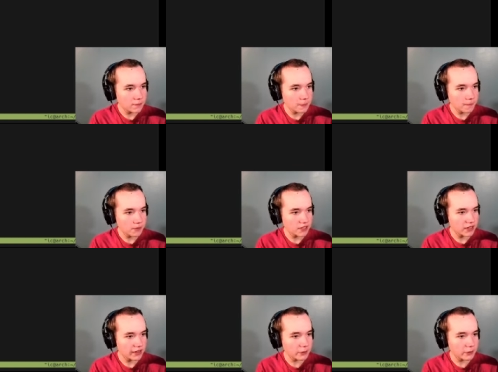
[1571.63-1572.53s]
Like, you
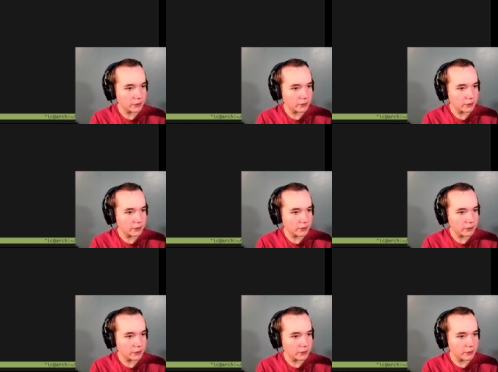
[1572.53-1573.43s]
have to be one of the
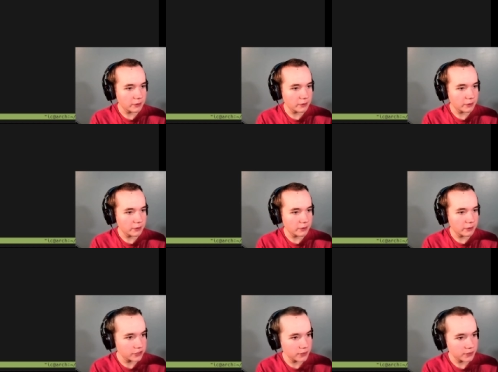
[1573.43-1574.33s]
first 100 or
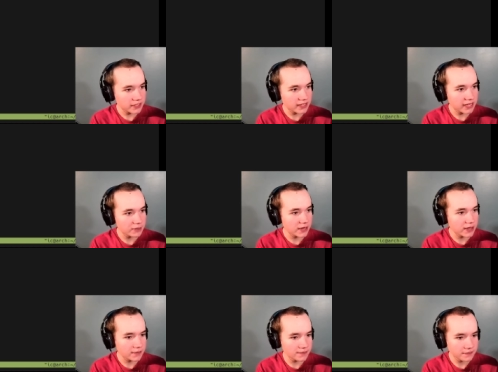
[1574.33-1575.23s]
something like that, right?
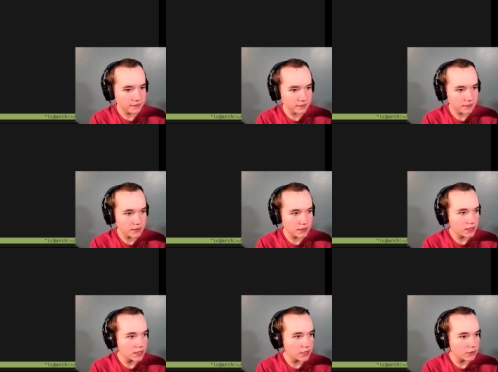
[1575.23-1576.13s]

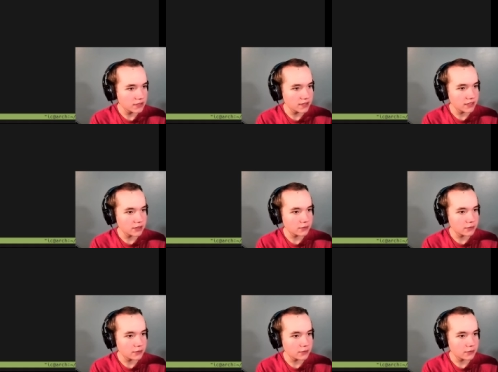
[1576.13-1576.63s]
Delete it.